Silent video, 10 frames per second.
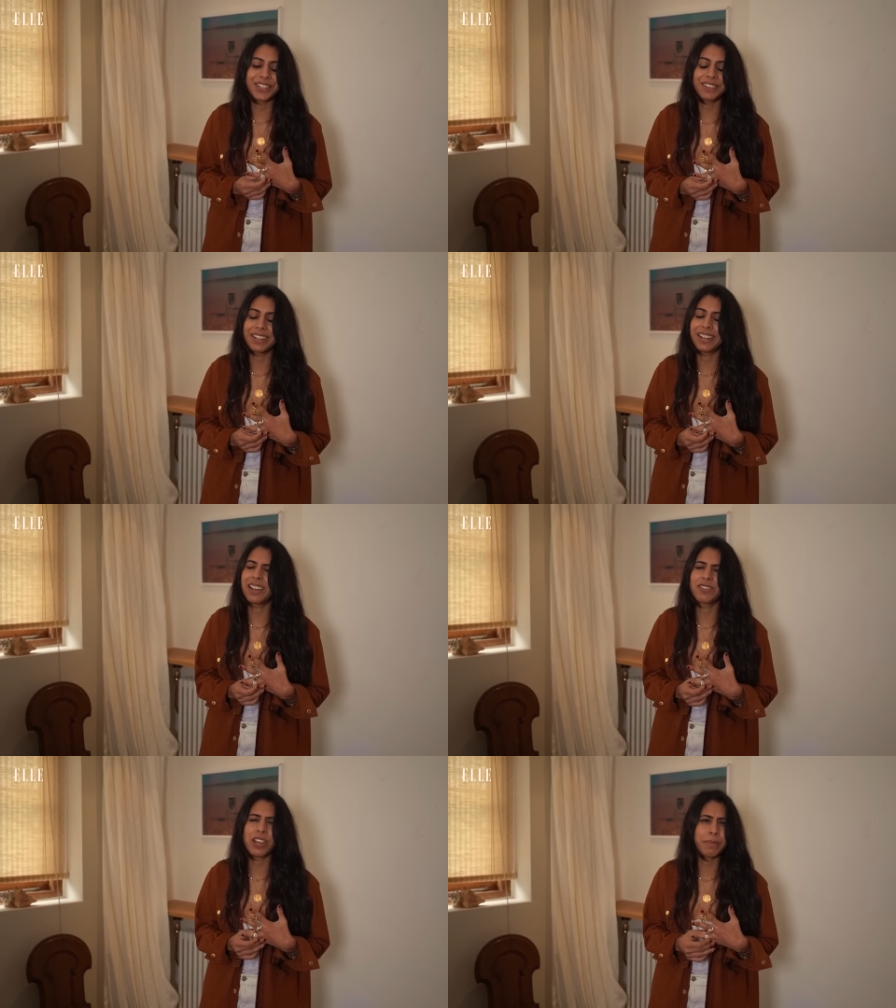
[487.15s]
to it. I
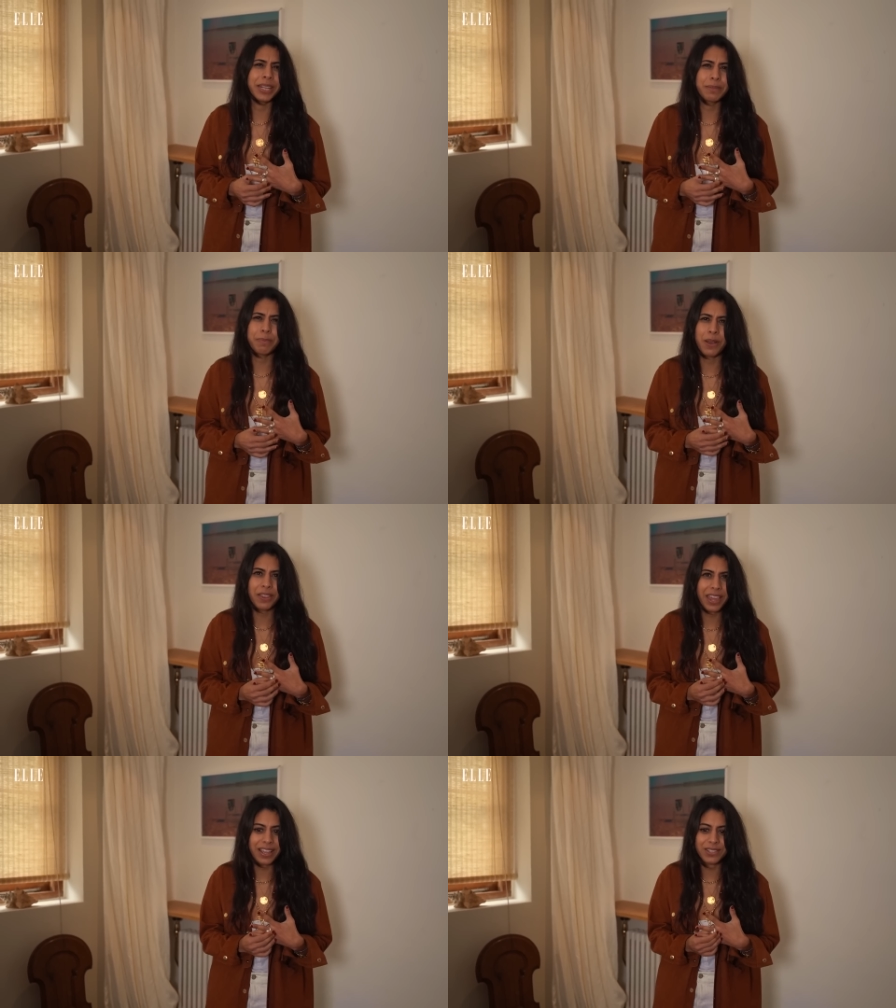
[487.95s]
love Japanese
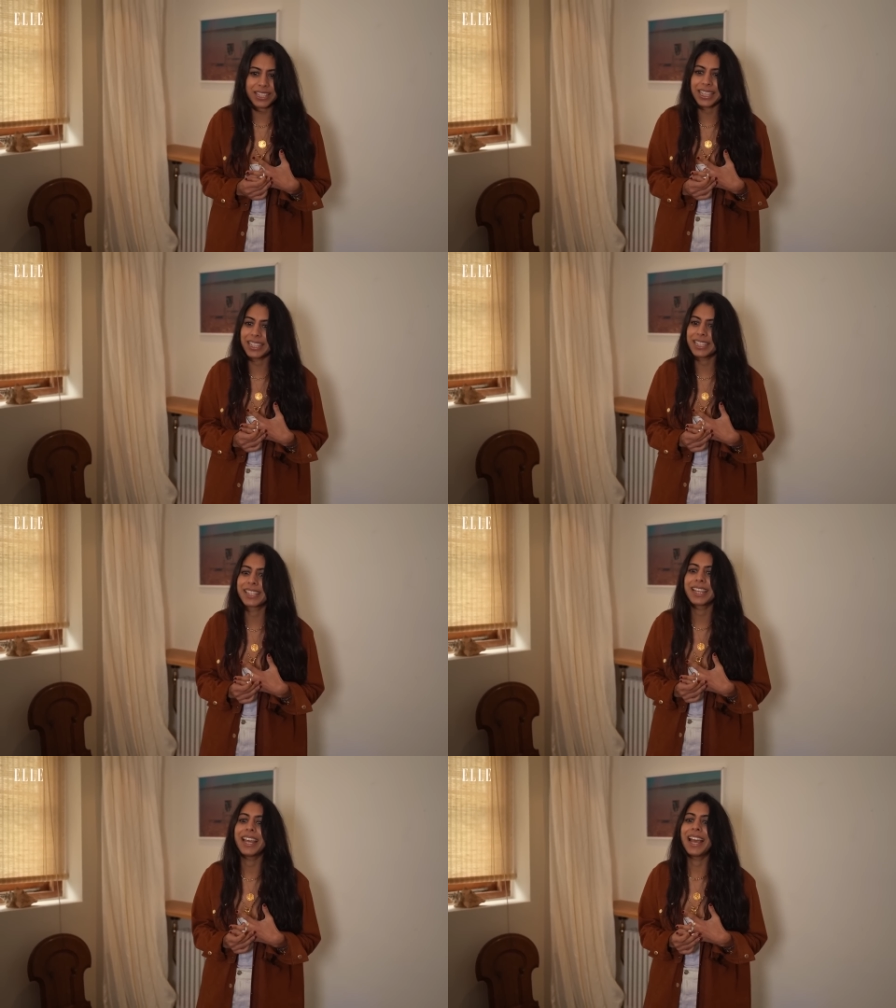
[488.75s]
bathhouses.